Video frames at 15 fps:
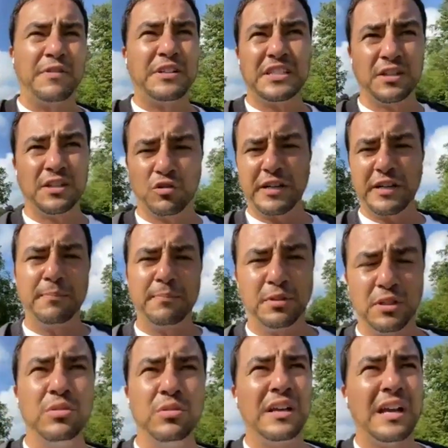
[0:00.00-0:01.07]
Obviously the
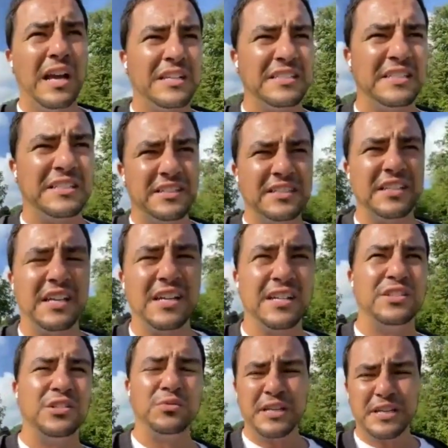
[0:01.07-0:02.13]
green and blue, as
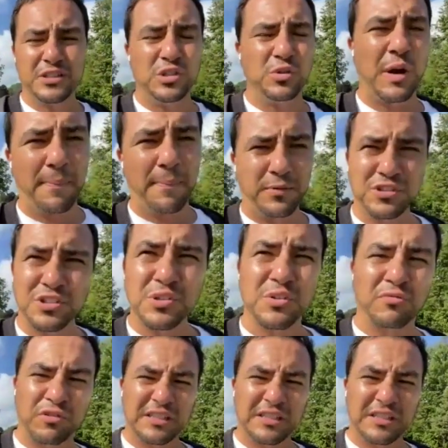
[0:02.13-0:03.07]
it's unique to Apple,